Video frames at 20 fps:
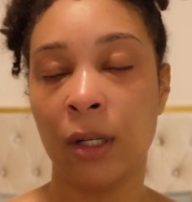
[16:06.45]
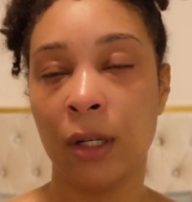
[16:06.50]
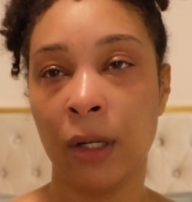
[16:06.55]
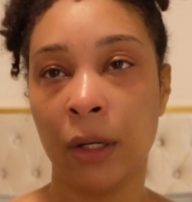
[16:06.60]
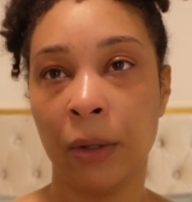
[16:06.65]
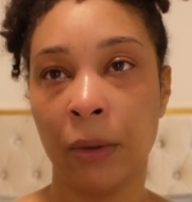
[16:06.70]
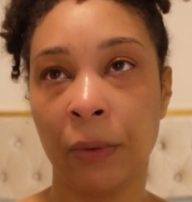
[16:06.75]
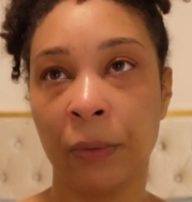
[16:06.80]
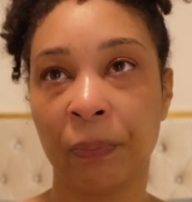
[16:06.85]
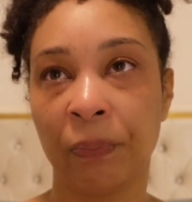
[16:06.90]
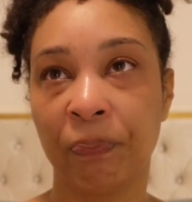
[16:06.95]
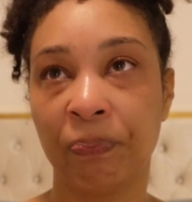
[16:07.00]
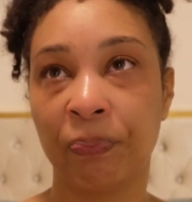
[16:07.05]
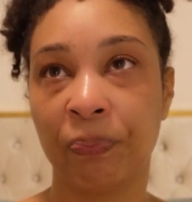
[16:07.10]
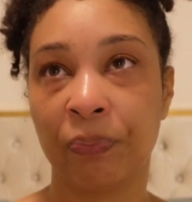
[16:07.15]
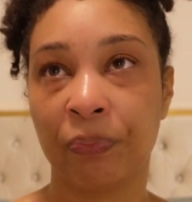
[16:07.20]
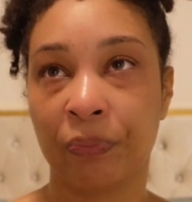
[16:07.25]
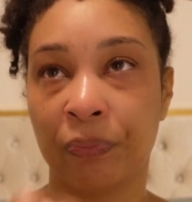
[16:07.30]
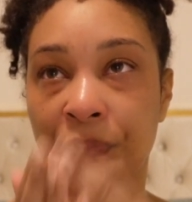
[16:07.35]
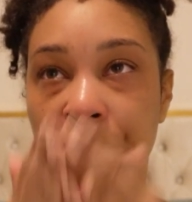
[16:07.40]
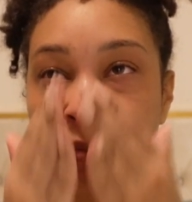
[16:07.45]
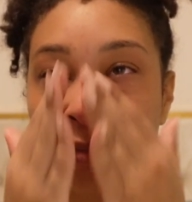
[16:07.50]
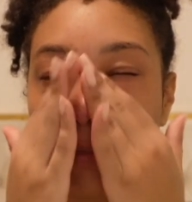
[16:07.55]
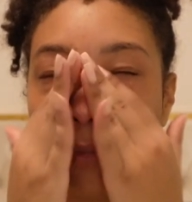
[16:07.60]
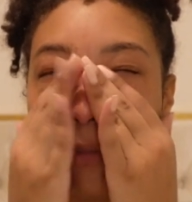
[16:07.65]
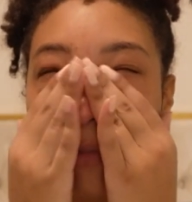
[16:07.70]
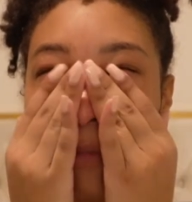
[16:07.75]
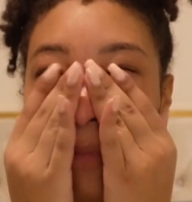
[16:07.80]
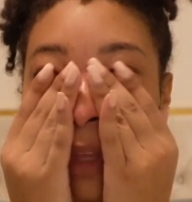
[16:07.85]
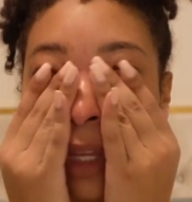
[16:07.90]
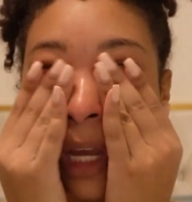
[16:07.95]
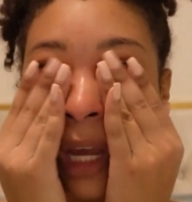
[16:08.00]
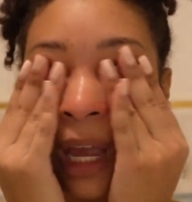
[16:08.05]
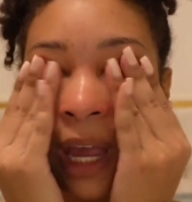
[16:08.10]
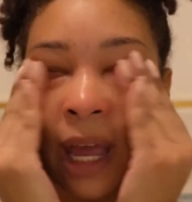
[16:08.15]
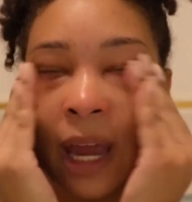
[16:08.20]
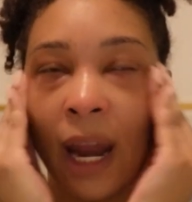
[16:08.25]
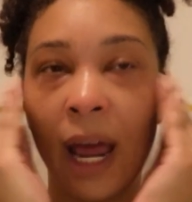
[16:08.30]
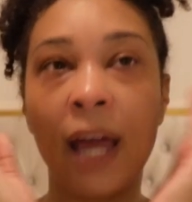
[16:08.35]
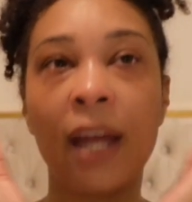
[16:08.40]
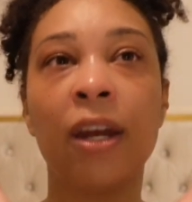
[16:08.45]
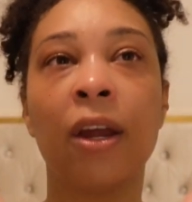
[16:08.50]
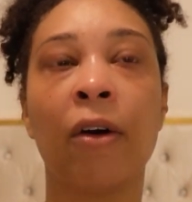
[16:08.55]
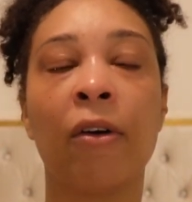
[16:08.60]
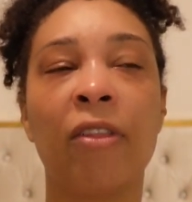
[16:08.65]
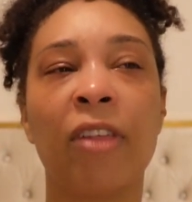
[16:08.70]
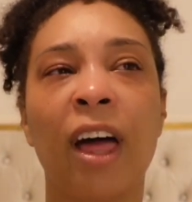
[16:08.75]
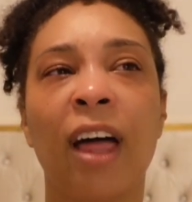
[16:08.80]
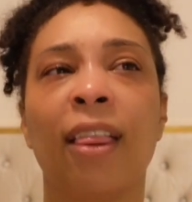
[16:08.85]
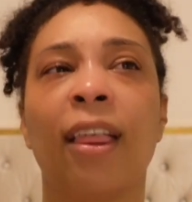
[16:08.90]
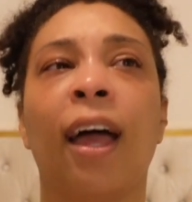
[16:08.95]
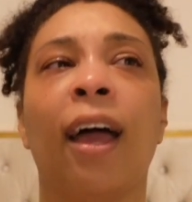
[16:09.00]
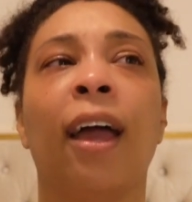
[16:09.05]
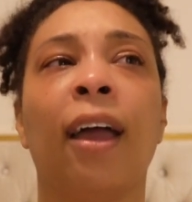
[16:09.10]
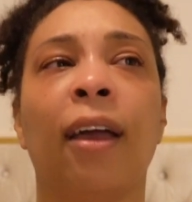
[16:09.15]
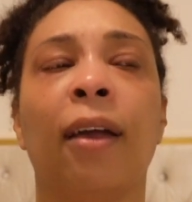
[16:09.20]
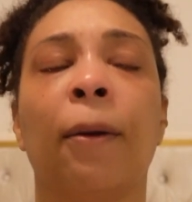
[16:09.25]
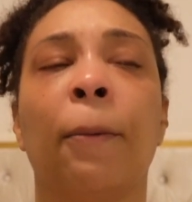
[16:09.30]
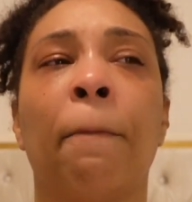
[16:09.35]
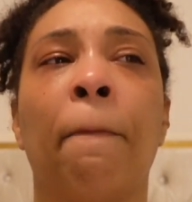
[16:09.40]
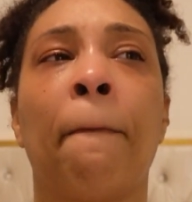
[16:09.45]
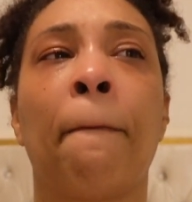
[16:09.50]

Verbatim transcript: do. And I know that like